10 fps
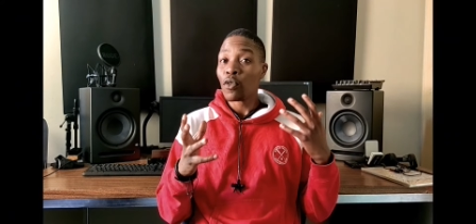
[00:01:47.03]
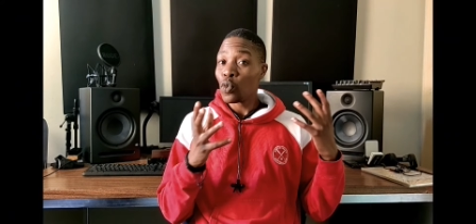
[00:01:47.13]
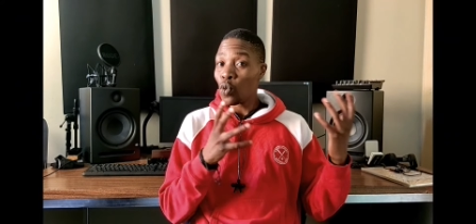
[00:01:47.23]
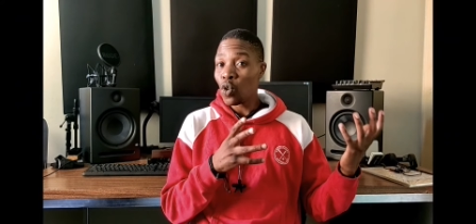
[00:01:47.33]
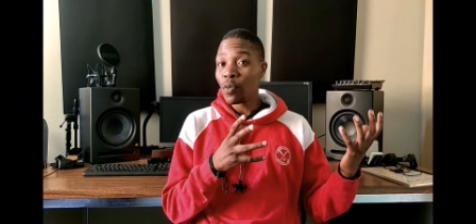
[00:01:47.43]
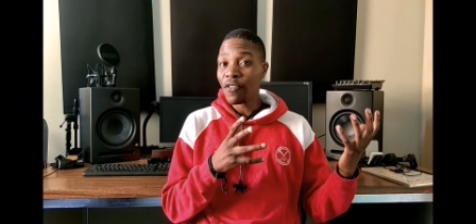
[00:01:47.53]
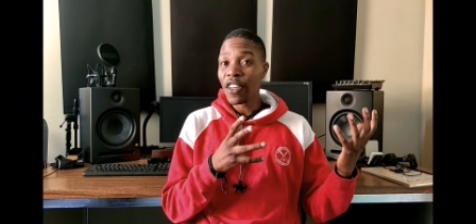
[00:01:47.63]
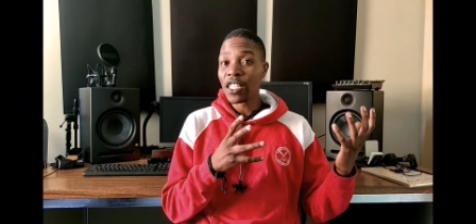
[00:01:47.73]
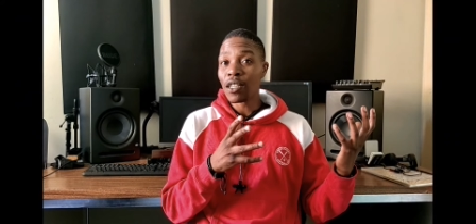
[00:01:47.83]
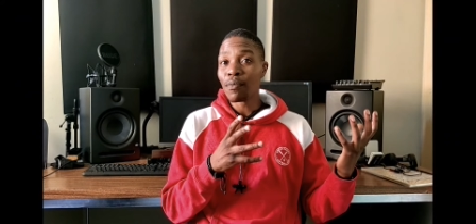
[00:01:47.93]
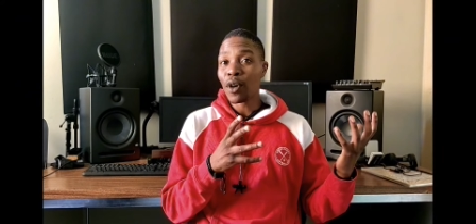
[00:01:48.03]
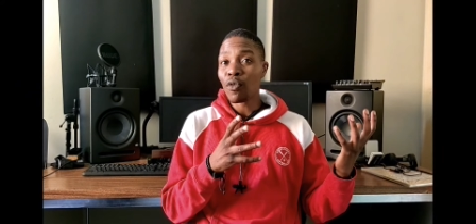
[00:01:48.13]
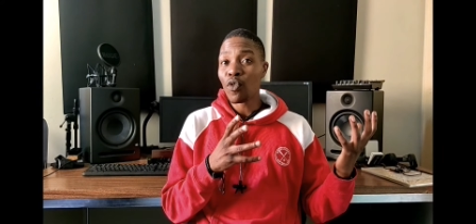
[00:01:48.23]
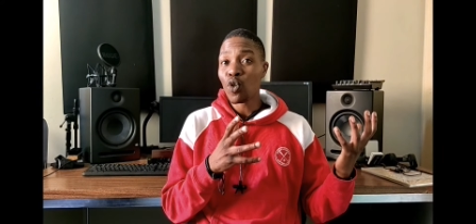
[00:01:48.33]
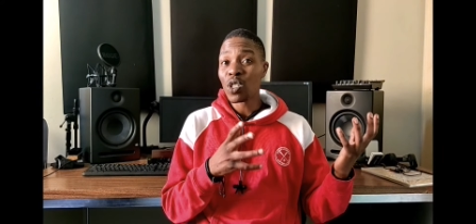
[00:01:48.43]
we will be facing. But
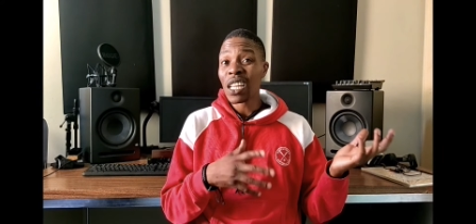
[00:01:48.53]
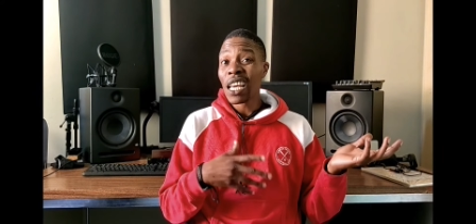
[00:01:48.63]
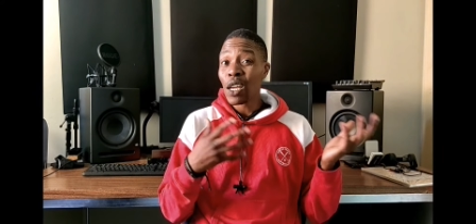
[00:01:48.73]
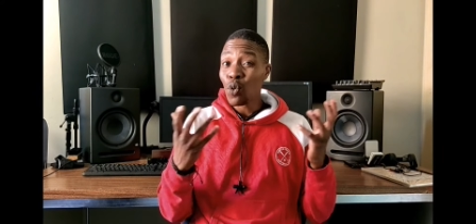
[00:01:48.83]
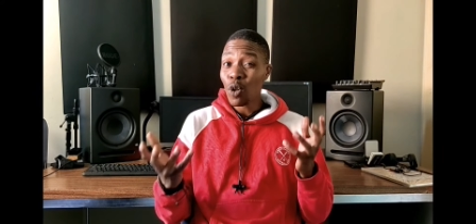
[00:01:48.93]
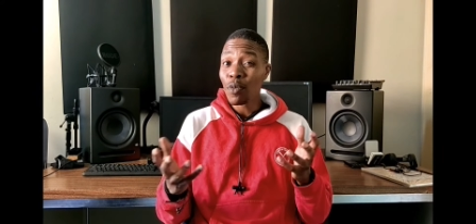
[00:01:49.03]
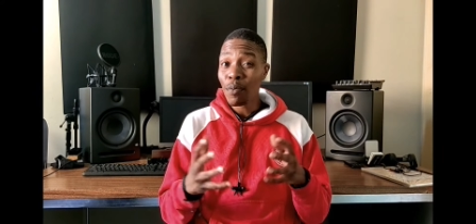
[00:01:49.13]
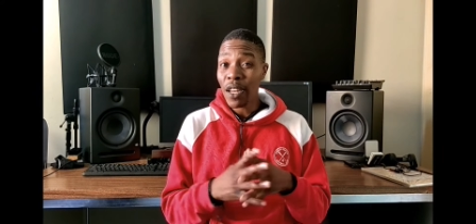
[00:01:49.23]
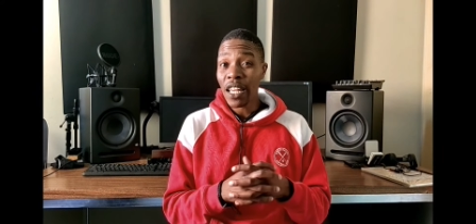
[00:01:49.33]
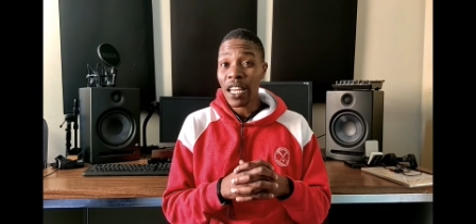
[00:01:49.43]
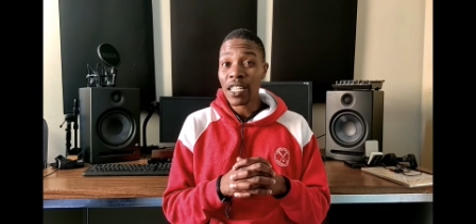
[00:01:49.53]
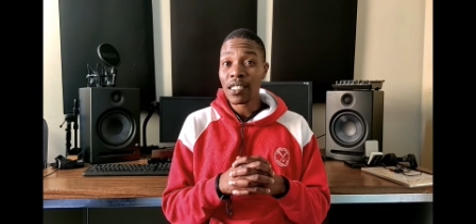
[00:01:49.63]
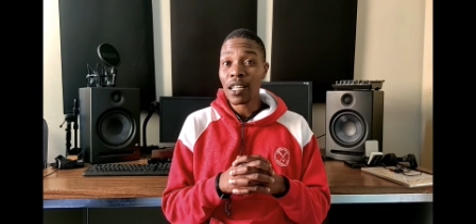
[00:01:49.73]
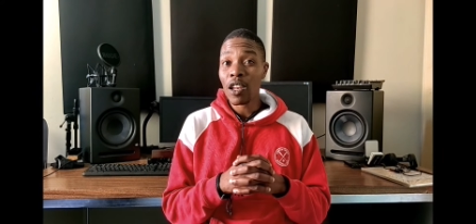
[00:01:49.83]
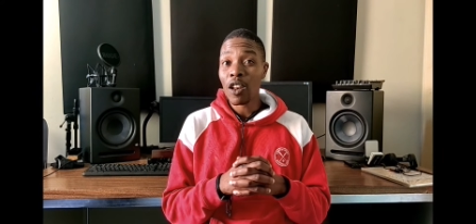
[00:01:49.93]
of course, he will be playing
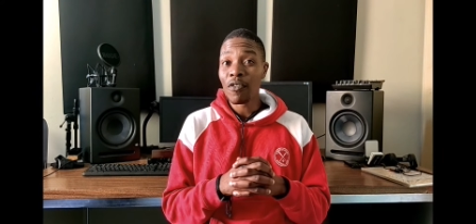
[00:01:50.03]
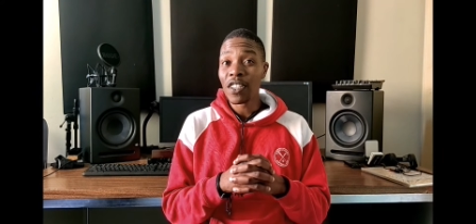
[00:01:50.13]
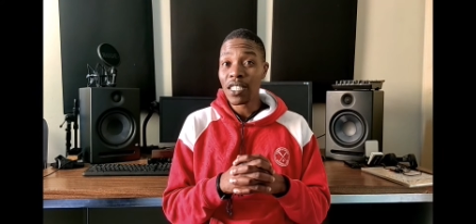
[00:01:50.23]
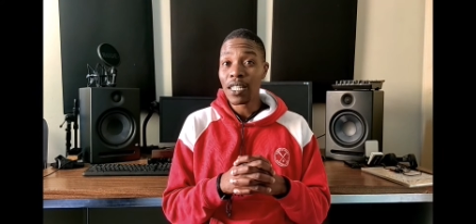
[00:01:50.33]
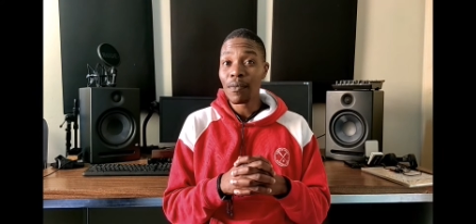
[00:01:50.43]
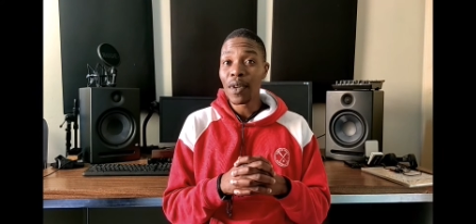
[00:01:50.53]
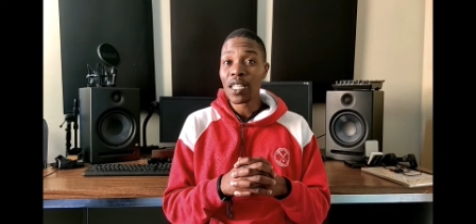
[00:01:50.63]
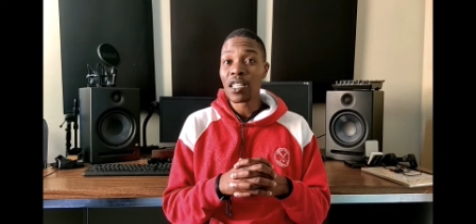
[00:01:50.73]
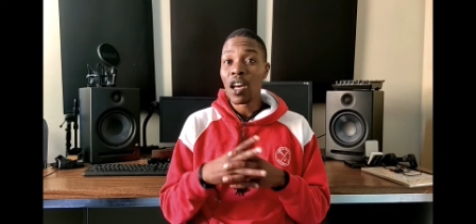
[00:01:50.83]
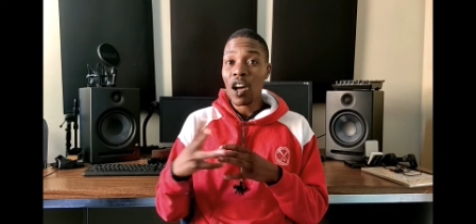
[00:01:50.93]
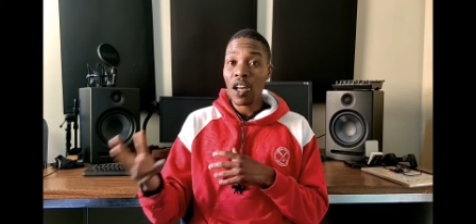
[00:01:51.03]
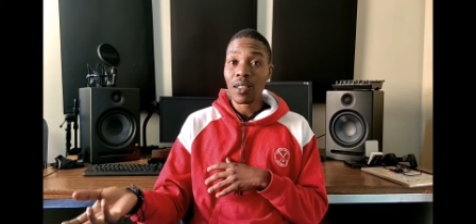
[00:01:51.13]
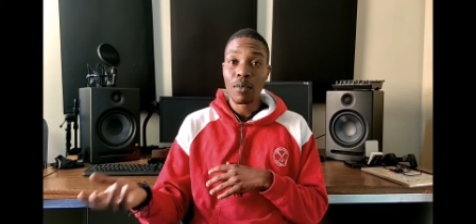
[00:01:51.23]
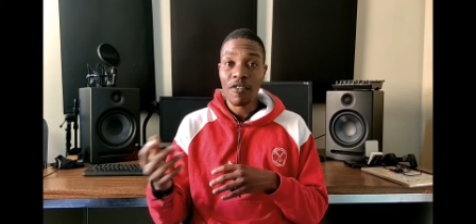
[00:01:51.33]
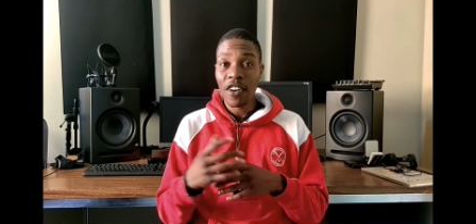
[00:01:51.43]
against a lot of his teammates on
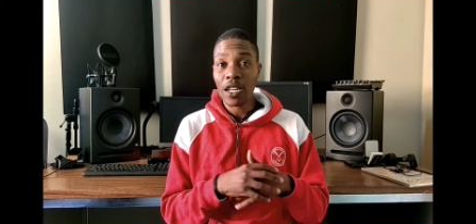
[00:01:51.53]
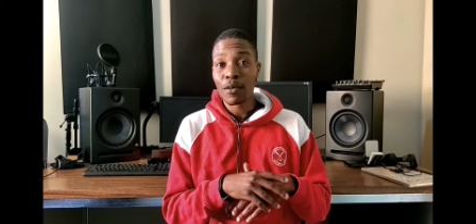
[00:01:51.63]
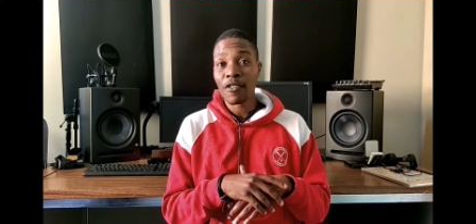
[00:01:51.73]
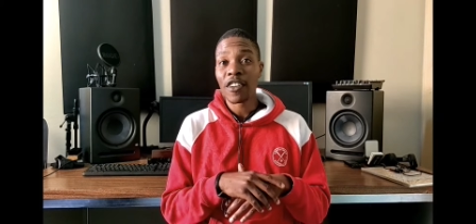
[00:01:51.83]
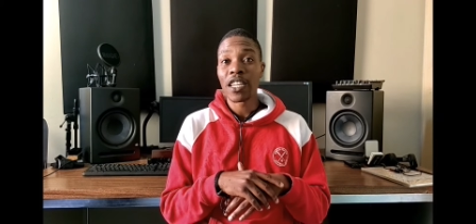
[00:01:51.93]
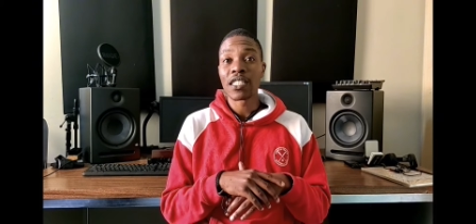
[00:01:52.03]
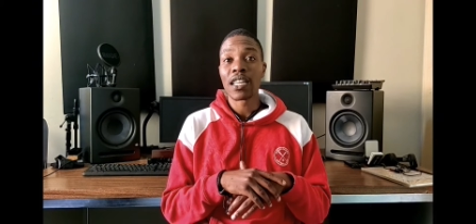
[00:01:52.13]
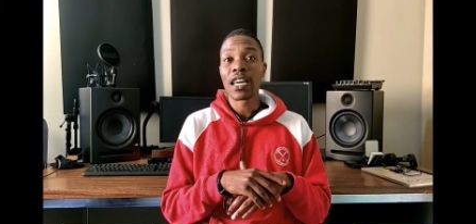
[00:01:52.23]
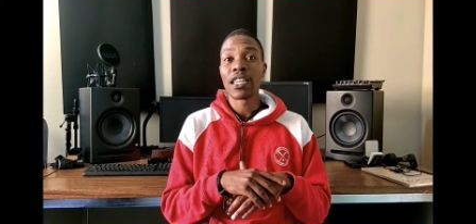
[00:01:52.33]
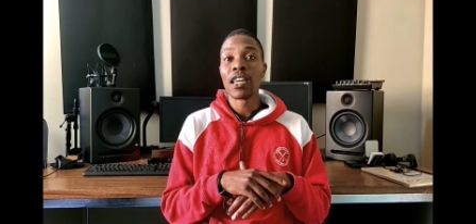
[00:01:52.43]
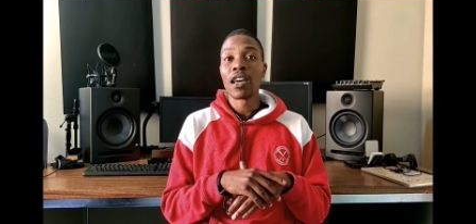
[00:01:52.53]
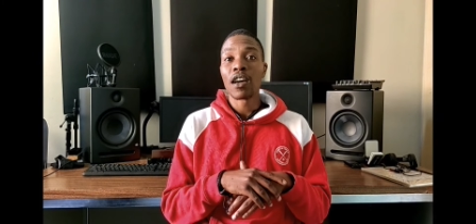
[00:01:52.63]
the Bafana Bafana side,